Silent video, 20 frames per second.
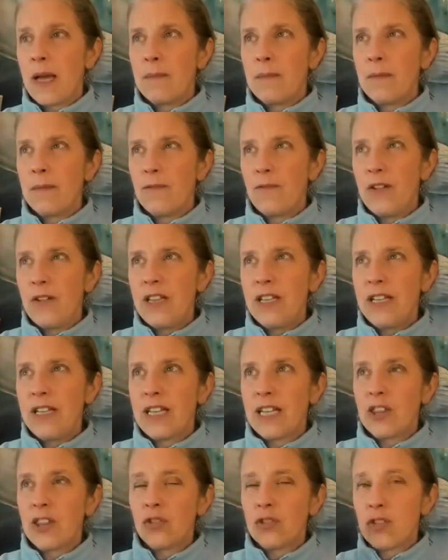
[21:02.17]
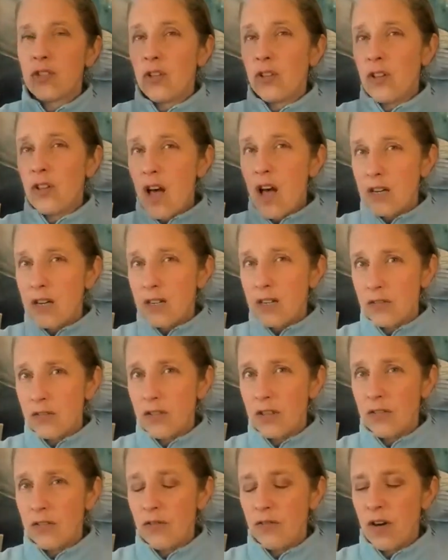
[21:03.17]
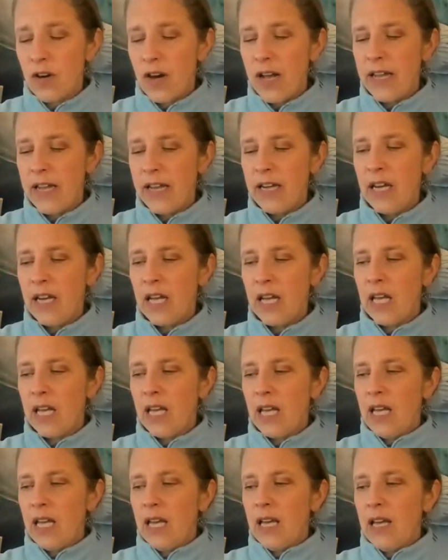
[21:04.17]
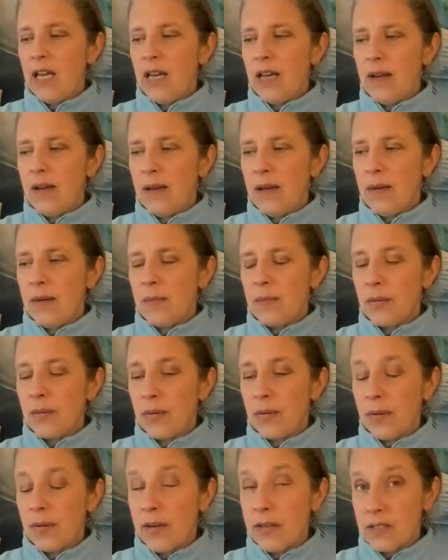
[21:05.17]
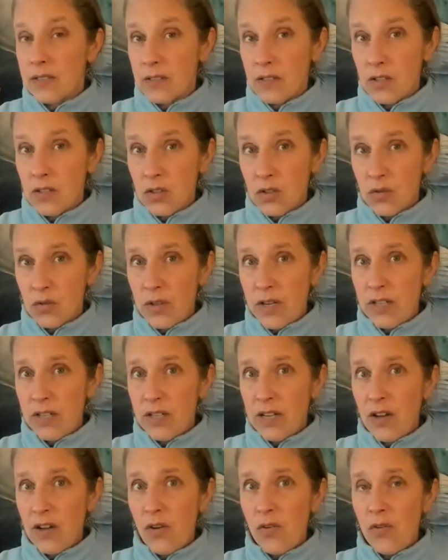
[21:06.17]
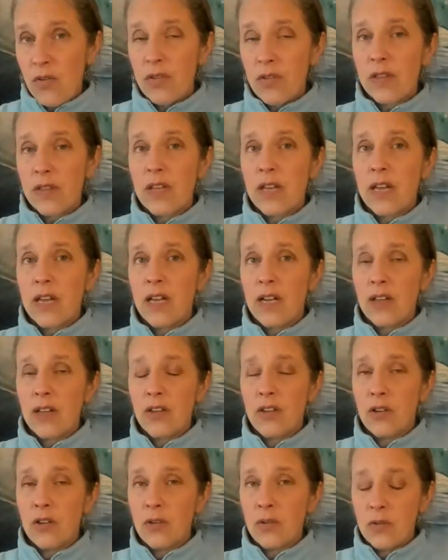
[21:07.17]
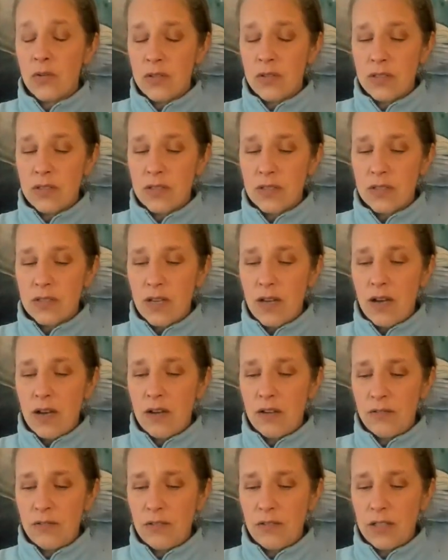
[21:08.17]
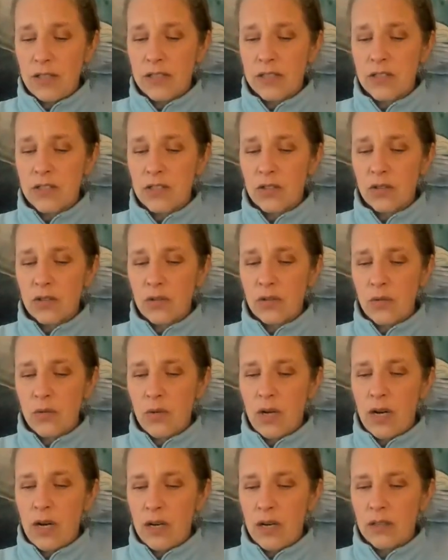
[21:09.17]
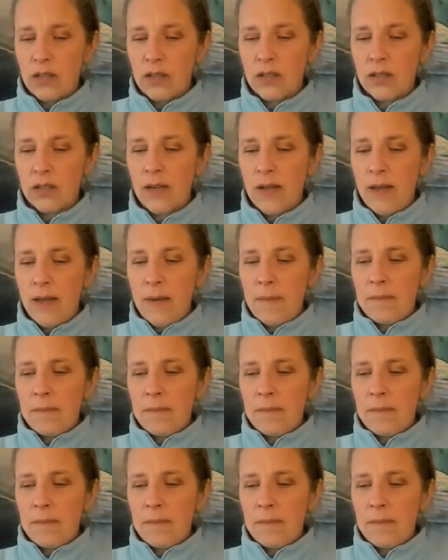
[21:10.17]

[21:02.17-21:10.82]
I'm feeling like there's a lot of divine presence right now that those of us who are,